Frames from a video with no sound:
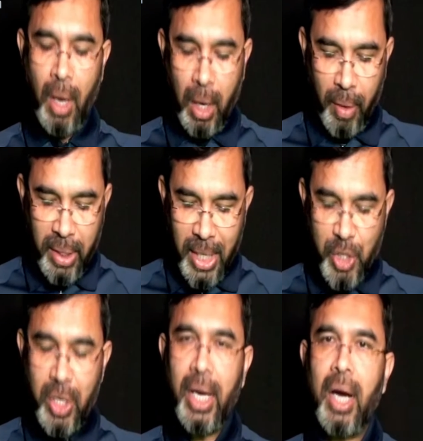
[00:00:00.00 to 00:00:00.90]
Now, in this
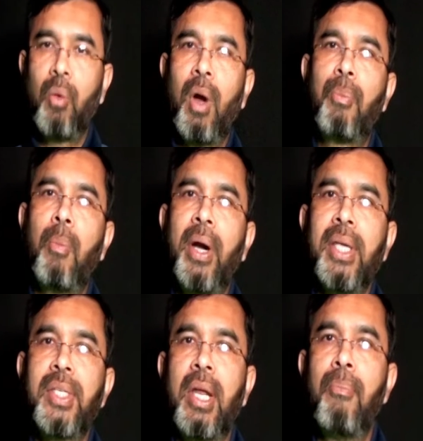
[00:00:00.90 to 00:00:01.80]
regard, what
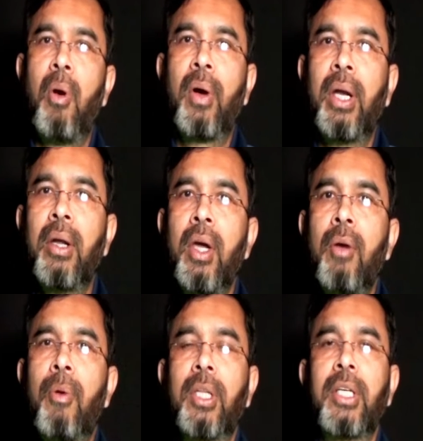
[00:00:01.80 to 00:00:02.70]
properties are important
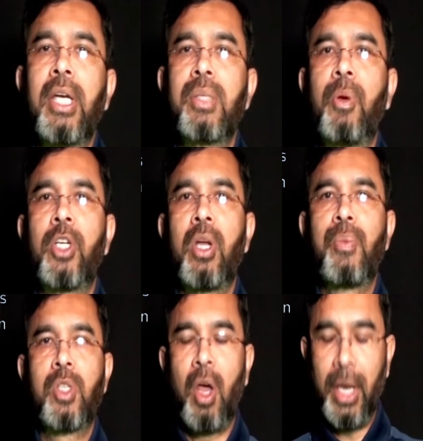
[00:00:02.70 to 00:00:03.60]
for the transportation of
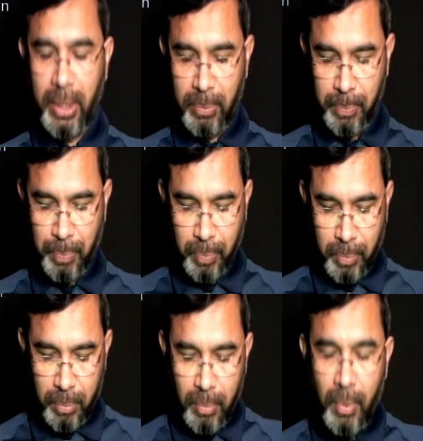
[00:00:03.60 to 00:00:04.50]
solid?
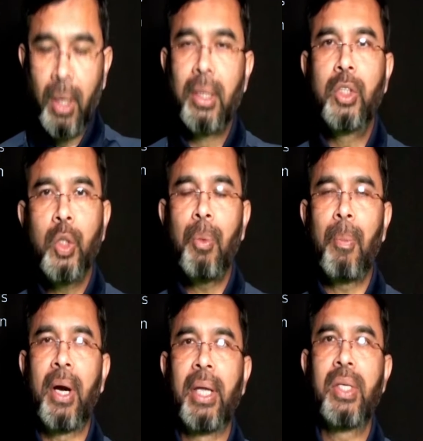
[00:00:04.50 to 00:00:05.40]
The two
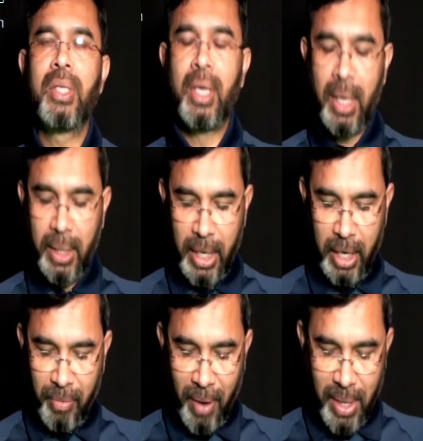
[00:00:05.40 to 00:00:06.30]
properties that
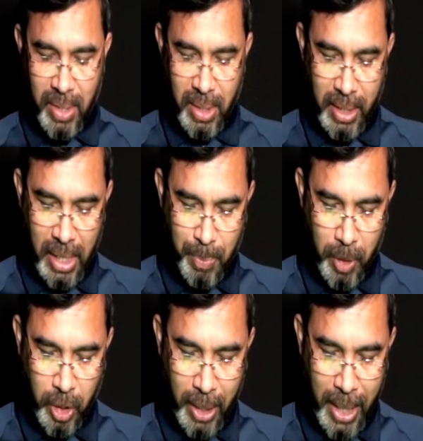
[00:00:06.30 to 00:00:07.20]
defines the
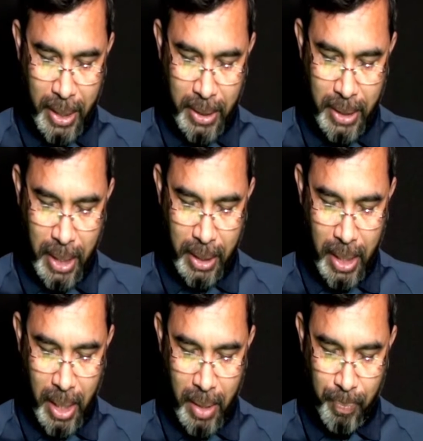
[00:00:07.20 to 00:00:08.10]
transportation characteristic are
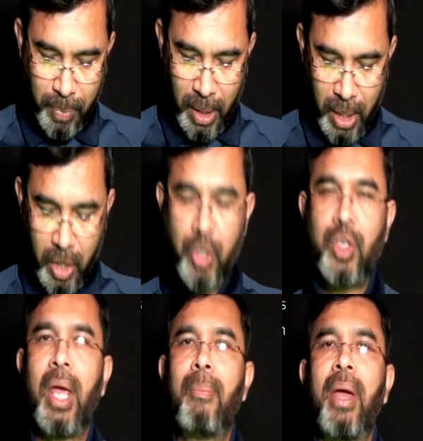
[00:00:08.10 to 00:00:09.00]
the
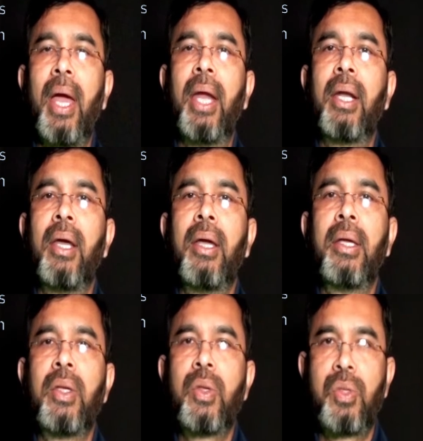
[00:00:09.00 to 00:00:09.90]
shape and
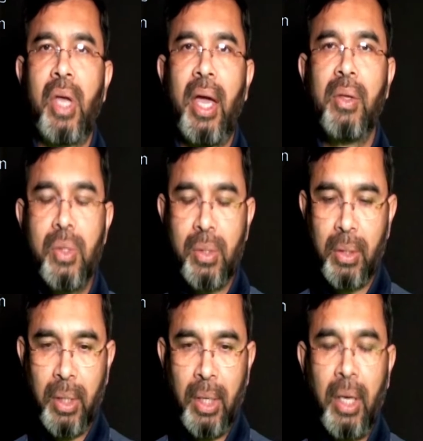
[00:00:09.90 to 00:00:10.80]
size.
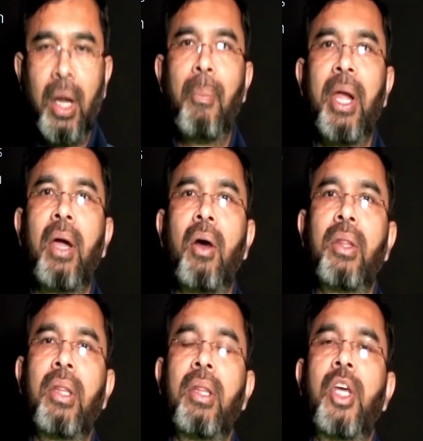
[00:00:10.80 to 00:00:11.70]
Depending on
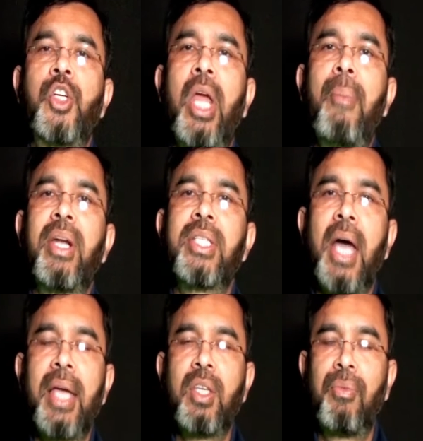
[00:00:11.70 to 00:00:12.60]
the shape and
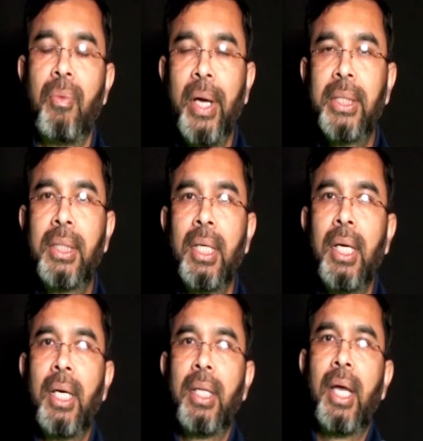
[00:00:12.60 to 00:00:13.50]
size of fluids,
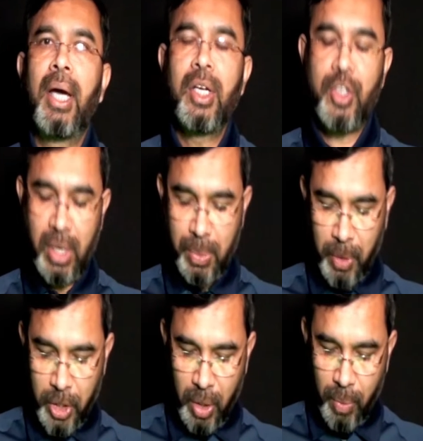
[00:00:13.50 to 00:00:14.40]
the
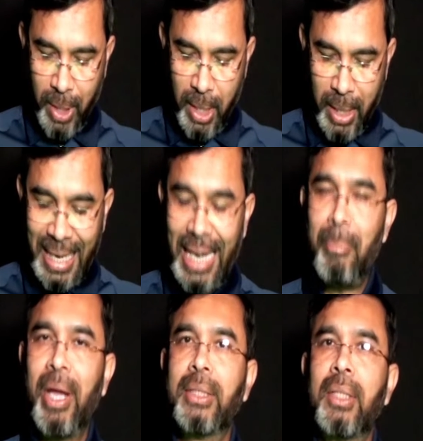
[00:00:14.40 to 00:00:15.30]
transportation will
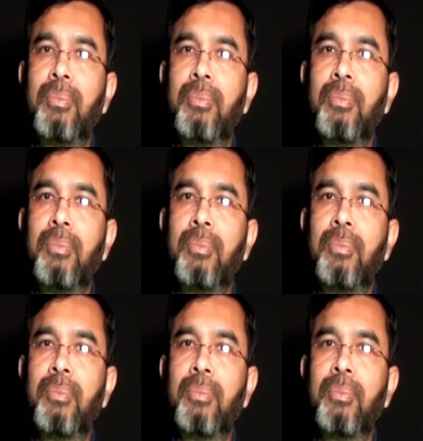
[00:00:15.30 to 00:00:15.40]
depend.